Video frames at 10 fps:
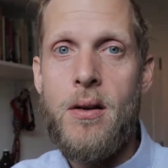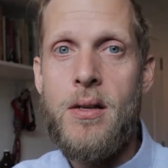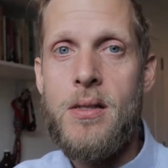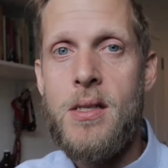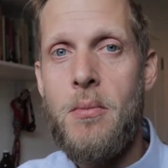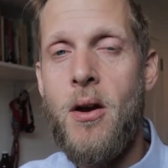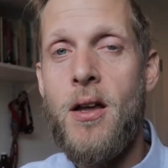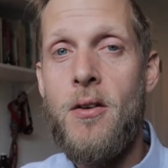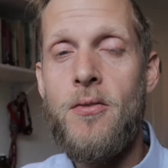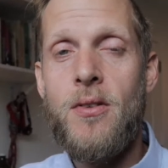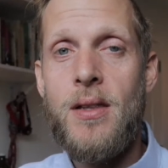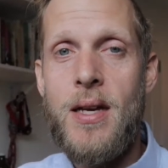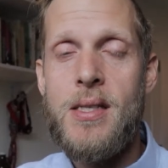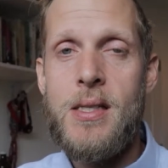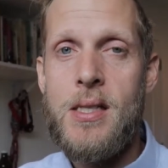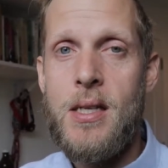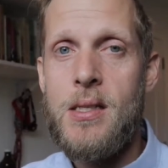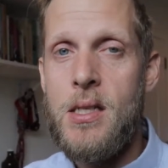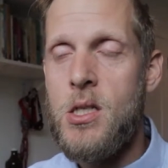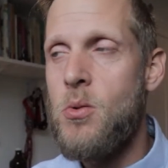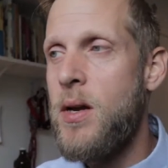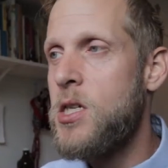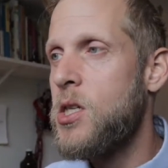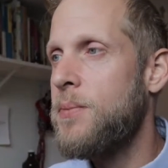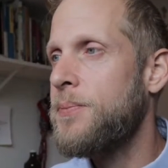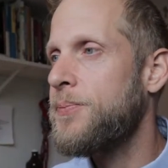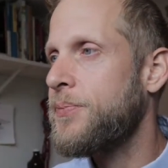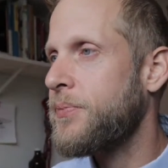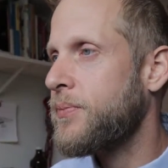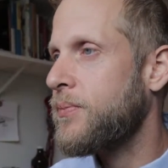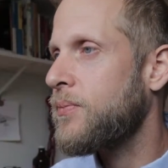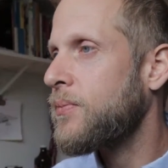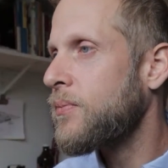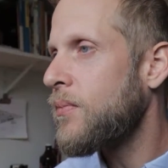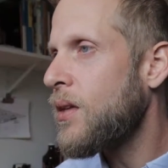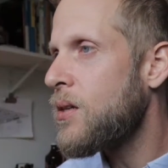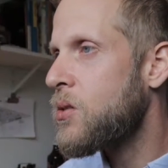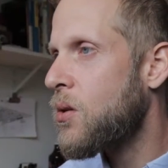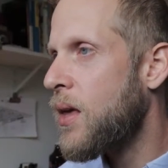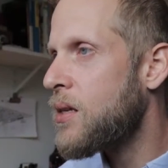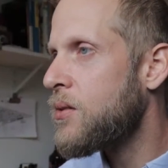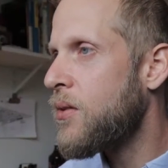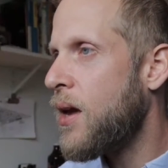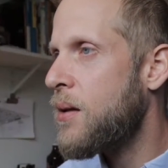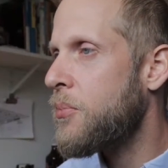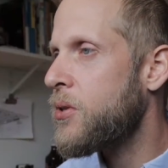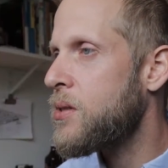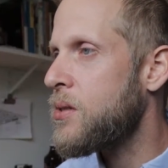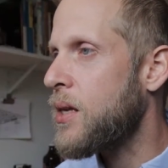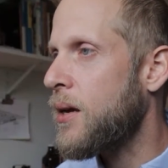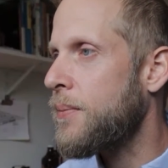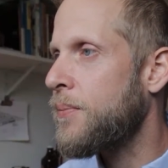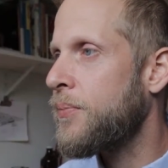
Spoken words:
in some kind of licensing situation. So thanks for that input, Suzanne.